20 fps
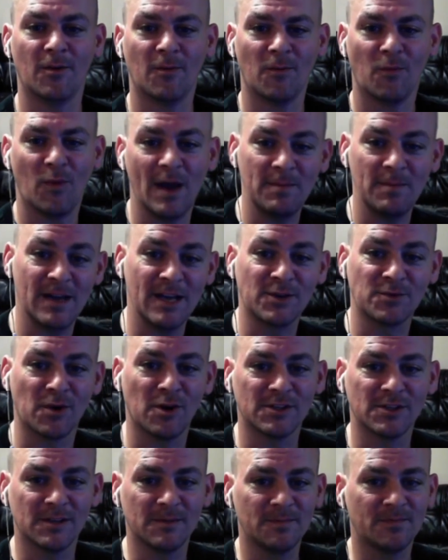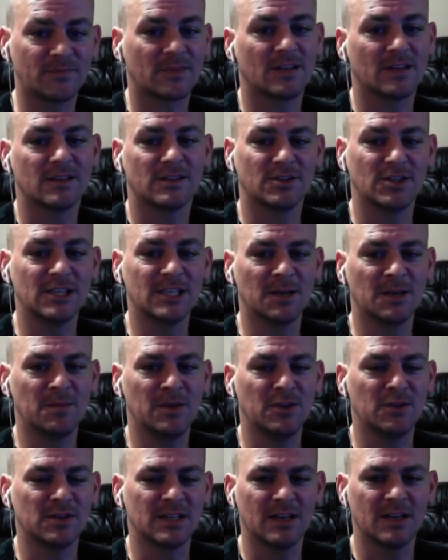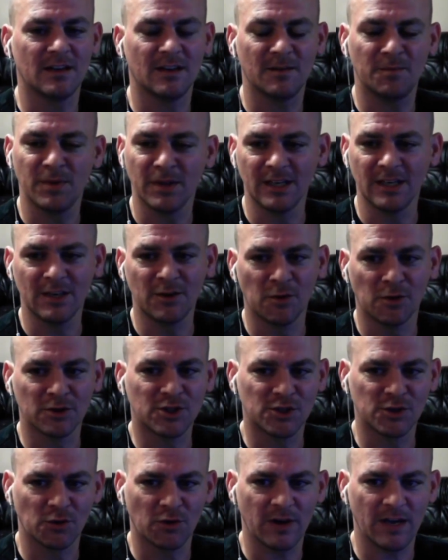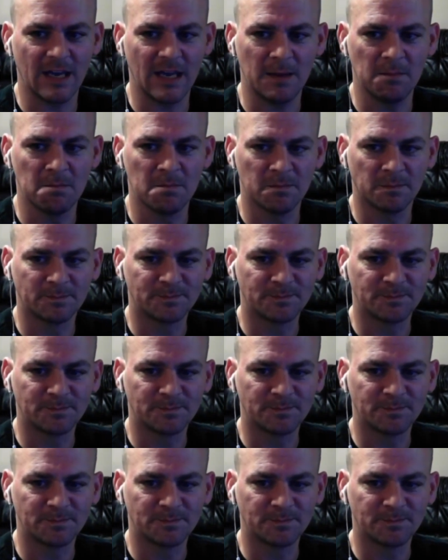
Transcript: White Mage Rosa, she's gonna be using an ability called Sure Aim.